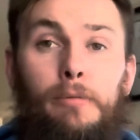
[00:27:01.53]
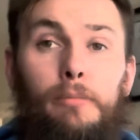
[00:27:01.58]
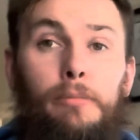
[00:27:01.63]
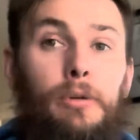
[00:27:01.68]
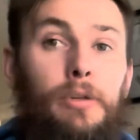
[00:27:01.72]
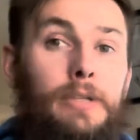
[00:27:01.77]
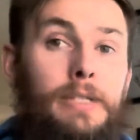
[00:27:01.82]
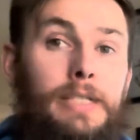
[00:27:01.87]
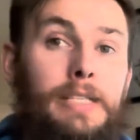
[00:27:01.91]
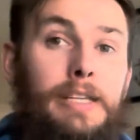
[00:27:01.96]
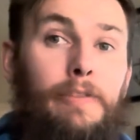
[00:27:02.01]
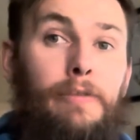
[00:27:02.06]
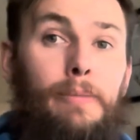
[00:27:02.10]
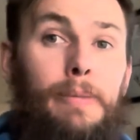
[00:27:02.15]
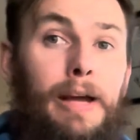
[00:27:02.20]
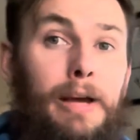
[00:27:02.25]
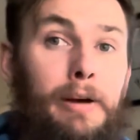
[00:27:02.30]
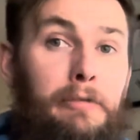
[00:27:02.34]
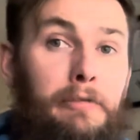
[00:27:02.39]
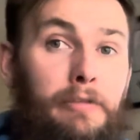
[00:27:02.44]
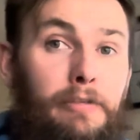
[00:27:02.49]
plus
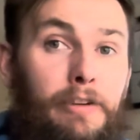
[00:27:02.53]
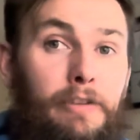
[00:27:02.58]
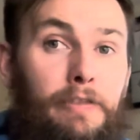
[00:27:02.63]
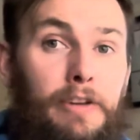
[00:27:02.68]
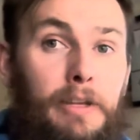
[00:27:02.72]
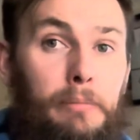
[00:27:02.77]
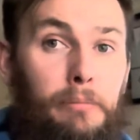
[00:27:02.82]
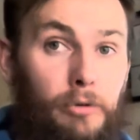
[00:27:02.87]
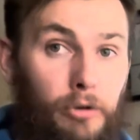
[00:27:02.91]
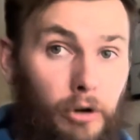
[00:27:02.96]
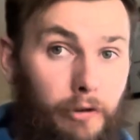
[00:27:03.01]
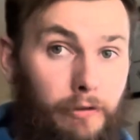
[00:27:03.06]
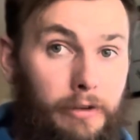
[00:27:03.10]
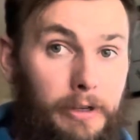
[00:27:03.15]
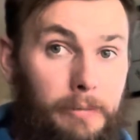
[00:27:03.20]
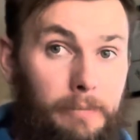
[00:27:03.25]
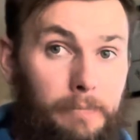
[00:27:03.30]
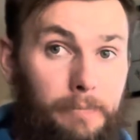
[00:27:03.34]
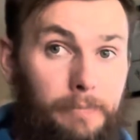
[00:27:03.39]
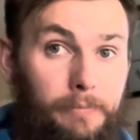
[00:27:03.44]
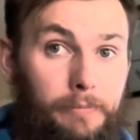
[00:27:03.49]
£7.50 profit.
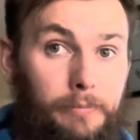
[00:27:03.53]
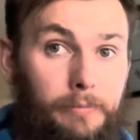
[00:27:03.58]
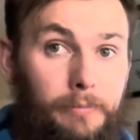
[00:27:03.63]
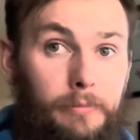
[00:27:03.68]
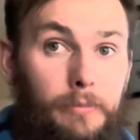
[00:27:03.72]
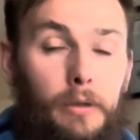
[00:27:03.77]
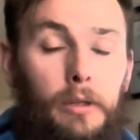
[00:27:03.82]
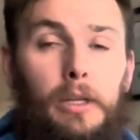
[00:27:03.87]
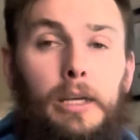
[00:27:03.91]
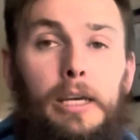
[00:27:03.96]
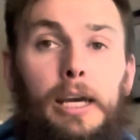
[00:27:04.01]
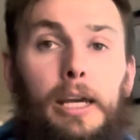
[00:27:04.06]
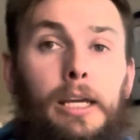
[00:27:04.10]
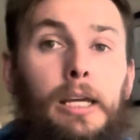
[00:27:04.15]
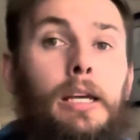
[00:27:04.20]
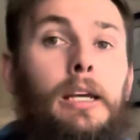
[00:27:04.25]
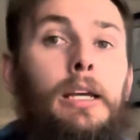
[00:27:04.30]
Okay,